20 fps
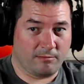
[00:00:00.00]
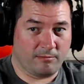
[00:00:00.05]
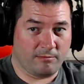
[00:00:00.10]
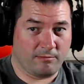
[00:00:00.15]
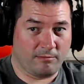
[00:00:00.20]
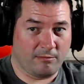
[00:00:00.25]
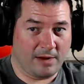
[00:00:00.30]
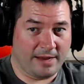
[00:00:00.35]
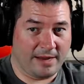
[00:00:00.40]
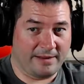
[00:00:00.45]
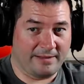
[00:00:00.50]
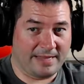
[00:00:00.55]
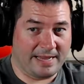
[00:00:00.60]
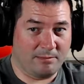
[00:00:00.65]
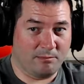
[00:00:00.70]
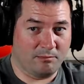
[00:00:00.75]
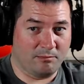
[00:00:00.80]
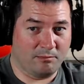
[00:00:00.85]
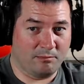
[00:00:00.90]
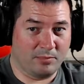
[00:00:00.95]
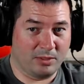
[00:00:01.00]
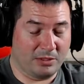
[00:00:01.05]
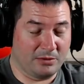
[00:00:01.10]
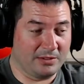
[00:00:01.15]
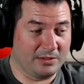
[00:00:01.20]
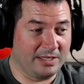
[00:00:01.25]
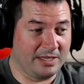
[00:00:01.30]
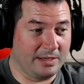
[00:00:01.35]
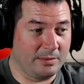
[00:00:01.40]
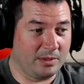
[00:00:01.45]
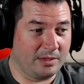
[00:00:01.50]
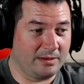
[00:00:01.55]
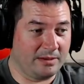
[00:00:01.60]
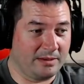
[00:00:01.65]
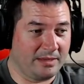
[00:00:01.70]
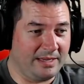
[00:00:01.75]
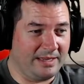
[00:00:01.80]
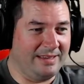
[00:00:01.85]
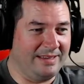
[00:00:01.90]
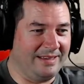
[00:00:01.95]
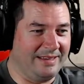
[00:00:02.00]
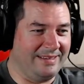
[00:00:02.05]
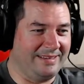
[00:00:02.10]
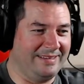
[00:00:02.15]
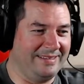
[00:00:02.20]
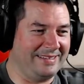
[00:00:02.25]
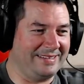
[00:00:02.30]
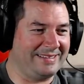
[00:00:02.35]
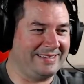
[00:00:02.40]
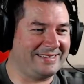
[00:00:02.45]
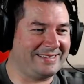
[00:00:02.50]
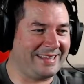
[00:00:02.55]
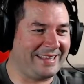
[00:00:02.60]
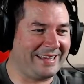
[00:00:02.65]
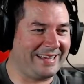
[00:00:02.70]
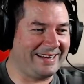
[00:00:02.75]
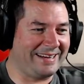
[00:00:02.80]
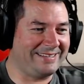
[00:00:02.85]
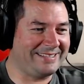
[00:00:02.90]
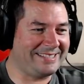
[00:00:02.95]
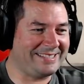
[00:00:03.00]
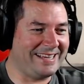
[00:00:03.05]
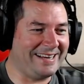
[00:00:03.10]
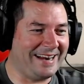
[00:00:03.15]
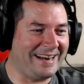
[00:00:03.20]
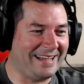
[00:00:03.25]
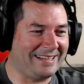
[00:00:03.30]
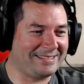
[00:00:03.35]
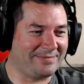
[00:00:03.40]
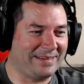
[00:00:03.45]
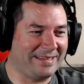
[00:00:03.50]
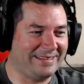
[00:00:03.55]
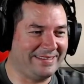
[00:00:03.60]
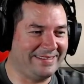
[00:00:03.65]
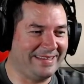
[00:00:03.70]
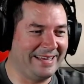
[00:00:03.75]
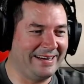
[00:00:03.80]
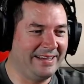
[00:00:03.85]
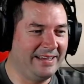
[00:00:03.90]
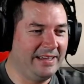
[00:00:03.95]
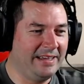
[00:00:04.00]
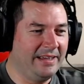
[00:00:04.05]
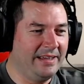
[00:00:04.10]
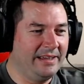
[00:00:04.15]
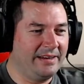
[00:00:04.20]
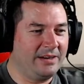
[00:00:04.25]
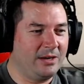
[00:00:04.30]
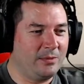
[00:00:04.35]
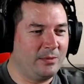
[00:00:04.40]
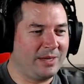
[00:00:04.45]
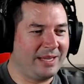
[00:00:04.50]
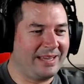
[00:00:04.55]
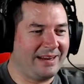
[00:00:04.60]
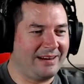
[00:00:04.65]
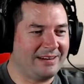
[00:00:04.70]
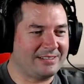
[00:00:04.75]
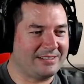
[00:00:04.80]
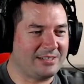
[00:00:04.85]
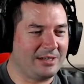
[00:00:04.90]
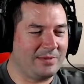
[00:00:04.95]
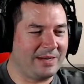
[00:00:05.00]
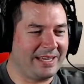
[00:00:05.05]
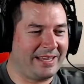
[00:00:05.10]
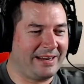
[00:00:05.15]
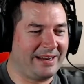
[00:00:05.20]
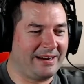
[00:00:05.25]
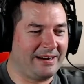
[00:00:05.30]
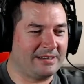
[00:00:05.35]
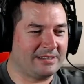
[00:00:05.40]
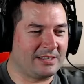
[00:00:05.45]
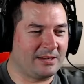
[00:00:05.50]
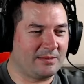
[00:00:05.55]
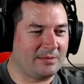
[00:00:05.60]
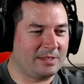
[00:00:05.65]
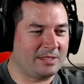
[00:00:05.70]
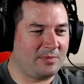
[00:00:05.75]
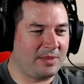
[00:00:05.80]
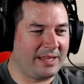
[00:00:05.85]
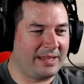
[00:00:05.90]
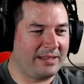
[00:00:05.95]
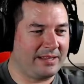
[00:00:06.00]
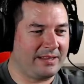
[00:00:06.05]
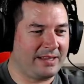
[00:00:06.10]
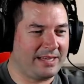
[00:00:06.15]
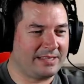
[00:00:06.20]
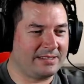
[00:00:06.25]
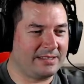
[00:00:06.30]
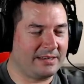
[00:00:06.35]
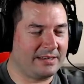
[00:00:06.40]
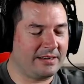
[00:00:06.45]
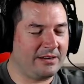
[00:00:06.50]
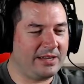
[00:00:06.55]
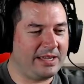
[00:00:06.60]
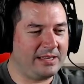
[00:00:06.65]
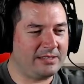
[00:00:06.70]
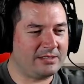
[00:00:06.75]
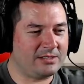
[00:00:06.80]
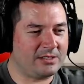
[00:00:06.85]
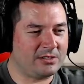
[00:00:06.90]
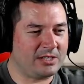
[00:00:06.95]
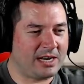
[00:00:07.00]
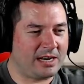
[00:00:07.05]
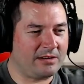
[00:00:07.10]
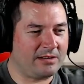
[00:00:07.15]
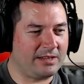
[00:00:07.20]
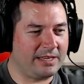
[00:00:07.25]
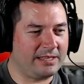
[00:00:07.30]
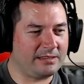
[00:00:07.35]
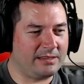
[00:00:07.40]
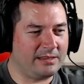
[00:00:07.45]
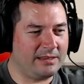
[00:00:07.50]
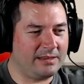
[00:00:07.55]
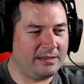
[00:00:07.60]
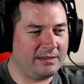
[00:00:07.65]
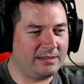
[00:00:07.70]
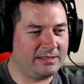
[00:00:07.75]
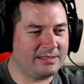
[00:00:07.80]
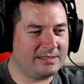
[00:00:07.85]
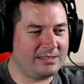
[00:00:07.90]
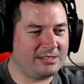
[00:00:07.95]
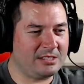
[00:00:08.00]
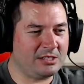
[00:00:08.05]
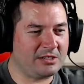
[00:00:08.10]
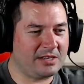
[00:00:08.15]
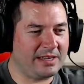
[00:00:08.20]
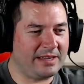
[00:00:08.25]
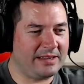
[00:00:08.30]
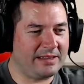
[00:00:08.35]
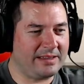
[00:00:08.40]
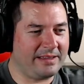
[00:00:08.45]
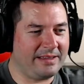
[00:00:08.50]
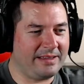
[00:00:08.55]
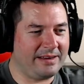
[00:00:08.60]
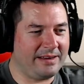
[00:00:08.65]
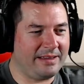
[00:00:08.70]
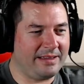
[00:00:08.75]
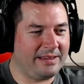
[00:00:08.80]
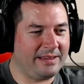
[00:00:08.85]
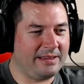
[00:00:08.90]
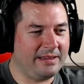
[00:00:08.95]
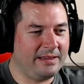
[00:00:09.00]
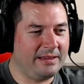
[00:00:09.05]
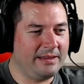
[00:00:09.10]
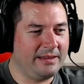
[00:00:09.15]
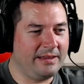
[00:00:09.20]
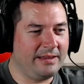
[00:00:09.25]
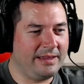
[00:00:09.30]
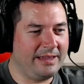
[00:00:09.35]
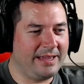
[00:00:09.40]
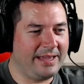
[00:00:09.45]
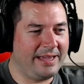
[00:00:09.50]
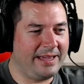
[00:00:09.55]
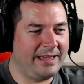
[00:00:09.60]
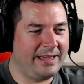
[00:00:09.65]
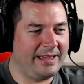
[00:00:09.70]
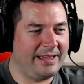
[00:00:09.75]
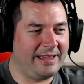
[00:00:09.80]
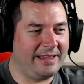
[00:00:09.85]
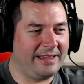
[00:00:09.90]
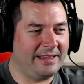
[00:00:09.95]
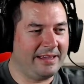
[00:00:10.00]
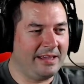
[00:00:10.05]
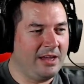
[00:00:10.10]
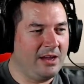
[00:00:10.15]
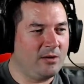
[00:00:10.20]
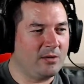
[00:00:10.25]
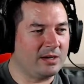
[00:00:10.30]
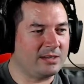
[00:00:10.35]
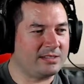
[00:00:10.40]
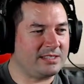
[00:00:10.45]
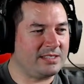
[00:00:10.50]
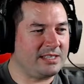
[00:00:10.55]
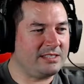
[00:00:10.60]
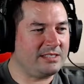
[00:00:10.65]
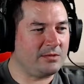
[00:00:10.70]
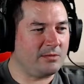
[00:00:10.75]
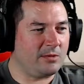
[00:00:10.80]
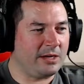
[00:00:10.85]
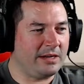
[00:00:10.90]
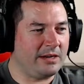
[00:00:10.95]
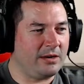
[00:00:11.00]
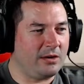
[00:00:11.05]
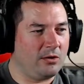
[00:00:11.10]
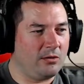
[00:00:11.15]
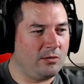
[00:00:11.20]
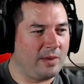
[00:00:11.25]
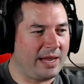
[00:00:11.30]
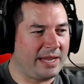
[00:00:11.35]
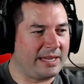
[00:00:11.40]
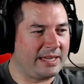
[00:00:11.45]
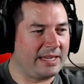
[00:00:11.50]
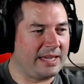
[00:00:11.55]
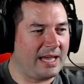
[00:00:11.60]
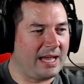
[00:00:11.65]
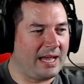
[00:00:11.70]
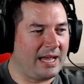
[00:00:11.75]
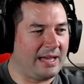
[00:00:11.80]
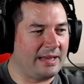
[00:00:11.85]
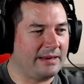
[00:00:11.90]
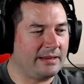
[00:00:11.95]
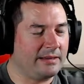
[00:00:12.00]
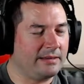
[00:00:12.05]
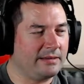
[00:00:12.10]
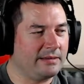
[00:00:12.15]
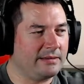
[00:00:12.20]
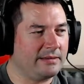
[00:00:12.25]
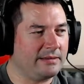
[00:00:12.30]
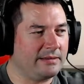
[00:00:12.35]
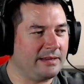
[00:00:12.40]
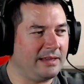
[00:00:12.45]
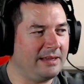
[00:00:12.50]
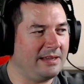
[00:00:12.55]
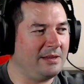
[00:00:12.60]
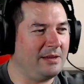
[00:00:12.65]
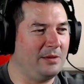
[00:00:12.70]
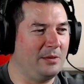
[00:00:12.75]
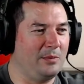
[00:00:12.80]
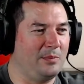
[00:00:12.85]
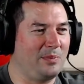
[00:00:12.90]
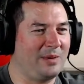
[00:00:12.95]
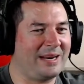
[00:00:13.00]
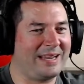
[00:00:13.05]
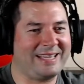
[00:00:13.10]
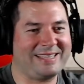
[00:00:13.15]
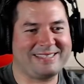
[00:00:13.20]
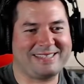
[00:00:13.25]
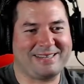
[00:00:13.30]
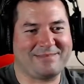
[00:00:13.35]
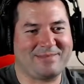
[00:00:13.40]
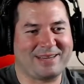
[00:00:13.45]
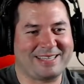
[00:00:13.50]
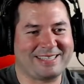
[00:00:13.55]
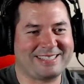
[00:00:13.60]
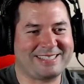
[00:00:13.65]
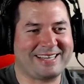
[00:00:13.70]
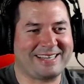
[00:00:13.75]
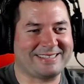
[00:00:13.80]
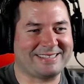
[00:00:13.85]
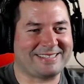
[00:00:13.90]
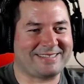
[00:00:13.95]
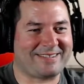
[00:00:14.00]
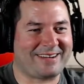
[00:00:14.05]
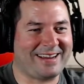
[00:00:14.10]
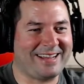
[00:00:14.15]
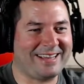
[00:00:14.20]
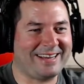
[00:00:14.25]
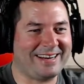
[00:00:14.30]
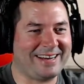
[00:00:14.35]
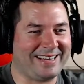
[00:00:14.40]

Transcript: right on that blue tip. It's like, here's the announcement, and then nobody cares. Everybody's playing Classic. Oh yeah, so Shadowlands, looks interesting. Yay. Whereas this one, oh my god. But I guess that makes sense, right?